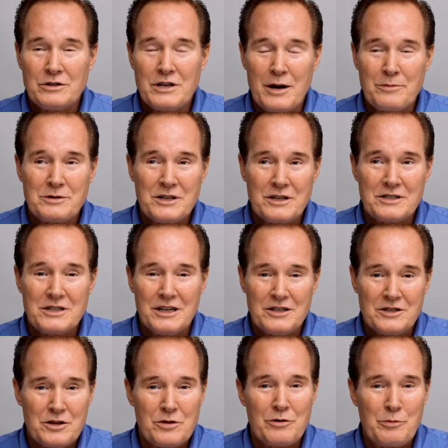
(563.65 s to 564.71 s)
times 16
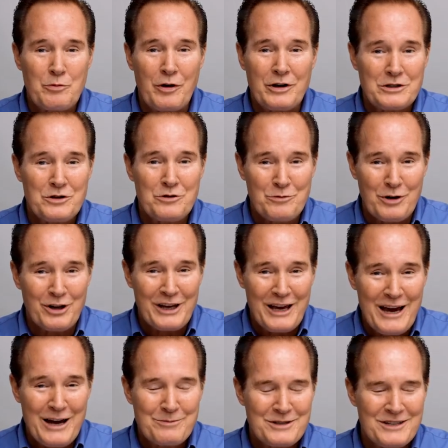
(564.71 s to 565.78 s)
is 3.2
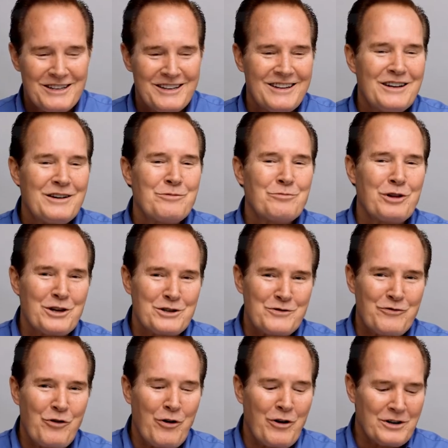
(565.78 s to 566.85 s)
milliamps. Plus
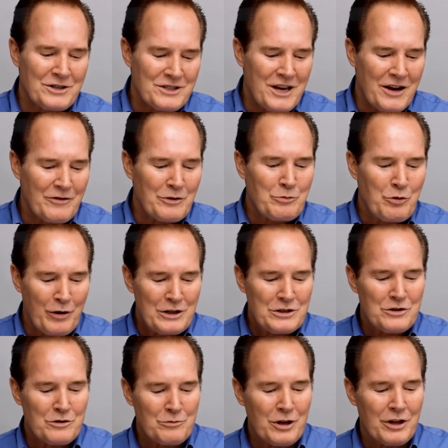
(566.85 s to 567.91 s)
4 is 7.2
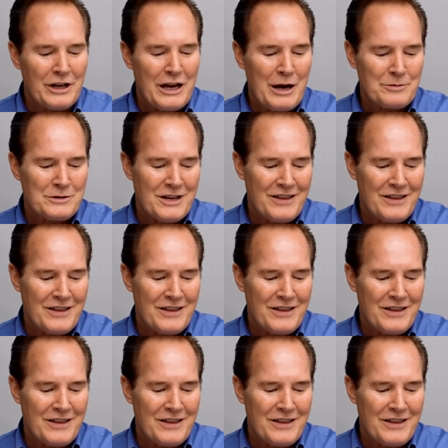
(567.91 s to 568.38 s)
milliamps,